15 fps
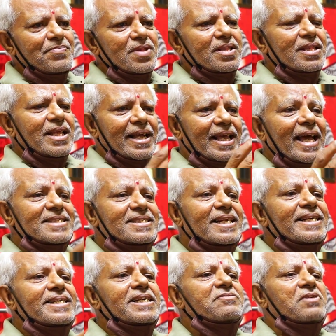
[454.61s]
the gas
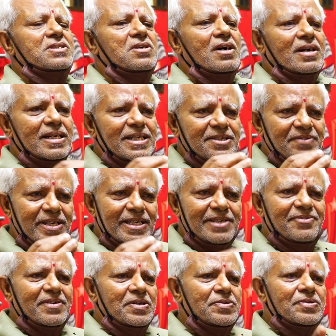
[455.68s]
rate, it was hardly
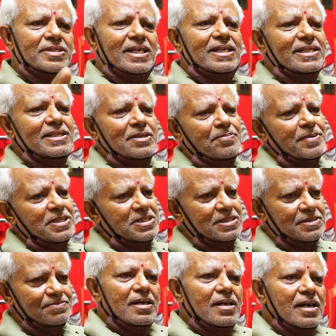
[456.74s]
25 to 30
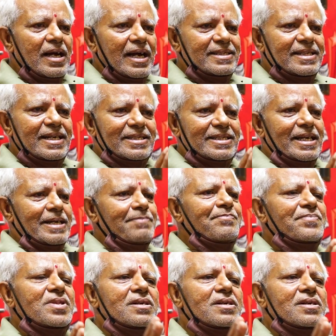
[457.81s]
rupees. At that time,